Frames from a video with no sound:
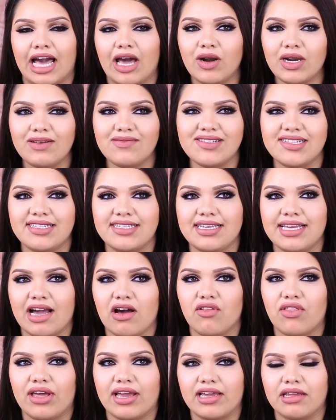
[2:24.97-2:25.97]
I don't even see
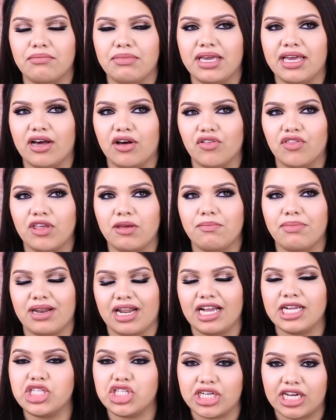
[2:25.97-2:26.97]
how that can be healthy, but
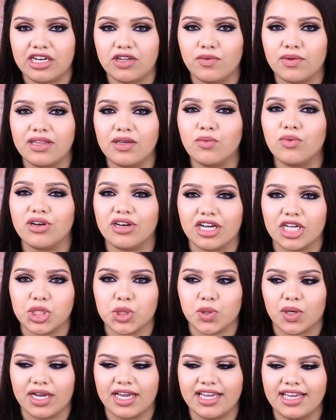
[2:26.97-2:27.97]
I genuinely would not
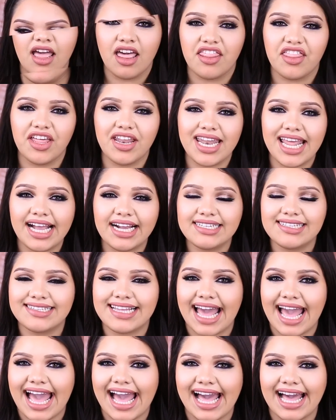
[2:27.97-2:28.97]
try it. The next
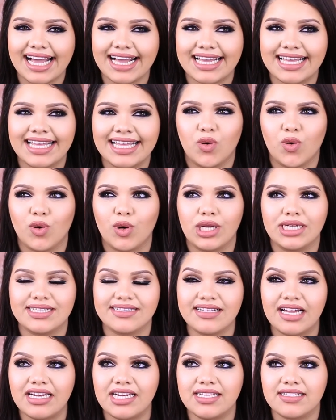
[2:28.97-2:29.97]
hack, or it's
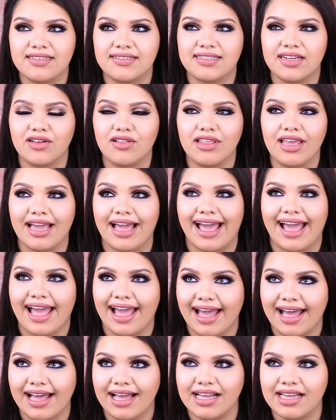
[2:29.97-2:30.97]
not necessarily a
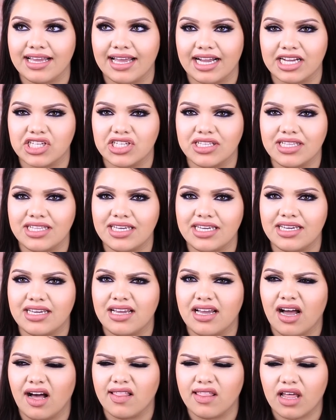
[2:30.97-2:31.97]
hack actually,
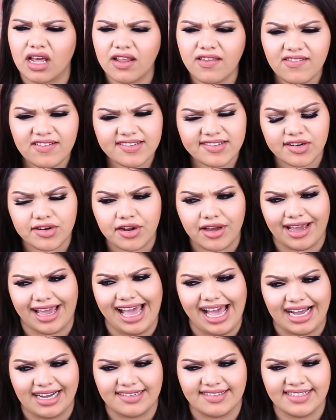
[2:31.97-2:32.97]
a lot of these are not
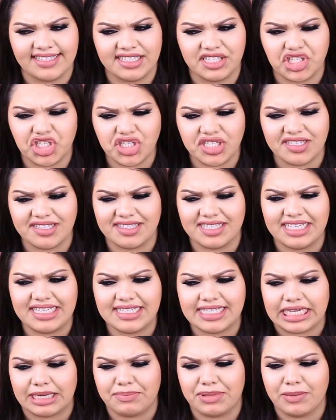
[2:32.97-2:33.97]
hacks. It's just
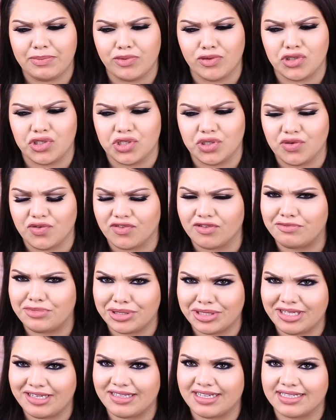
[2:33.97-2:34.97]
things that people do for
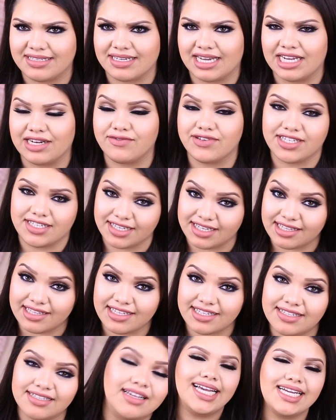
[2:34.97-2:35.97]
beauty that's kind of
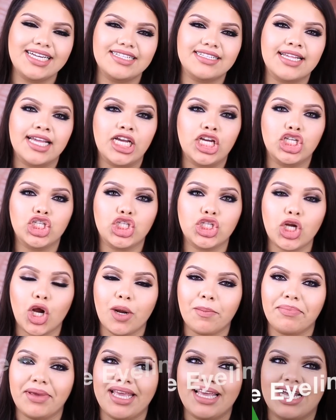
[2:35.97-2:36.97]
ridiculous, is
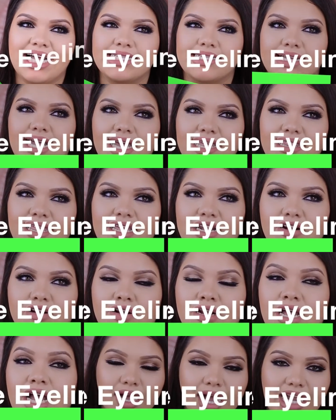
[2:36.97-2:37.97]
Sharpie as eyeliner.